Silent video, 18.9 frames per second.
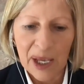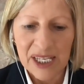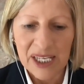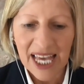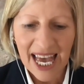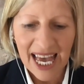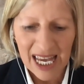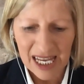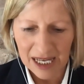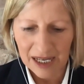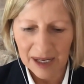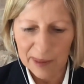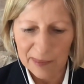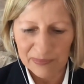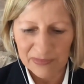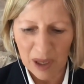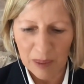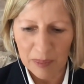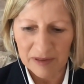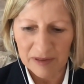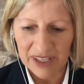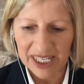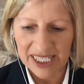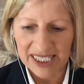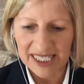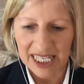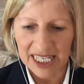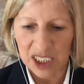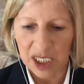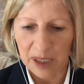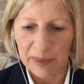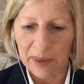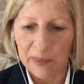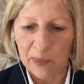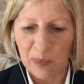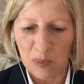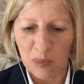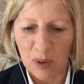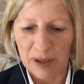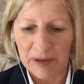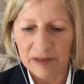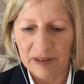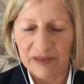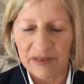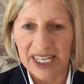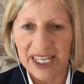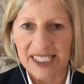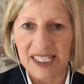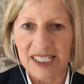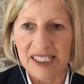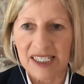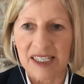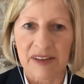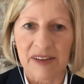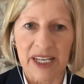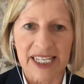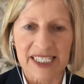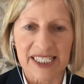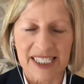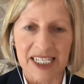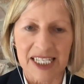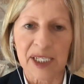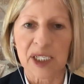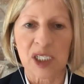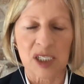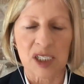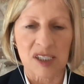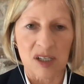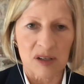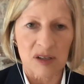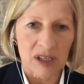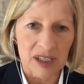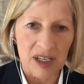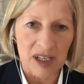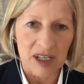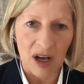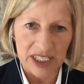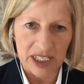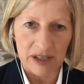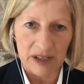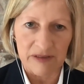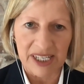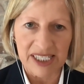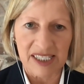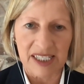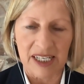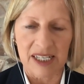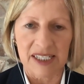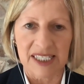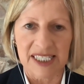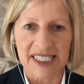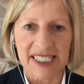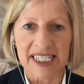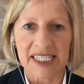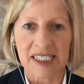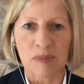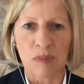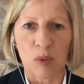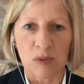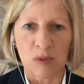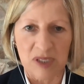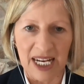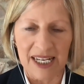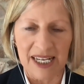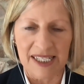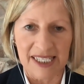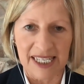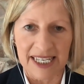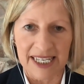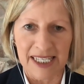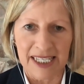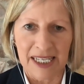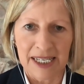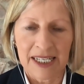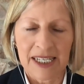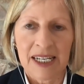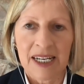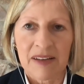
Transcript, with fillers: Yeah, a um, couple of things, actually. I mean, one of the things is that they didn't just look at cardiovascular disease mortality.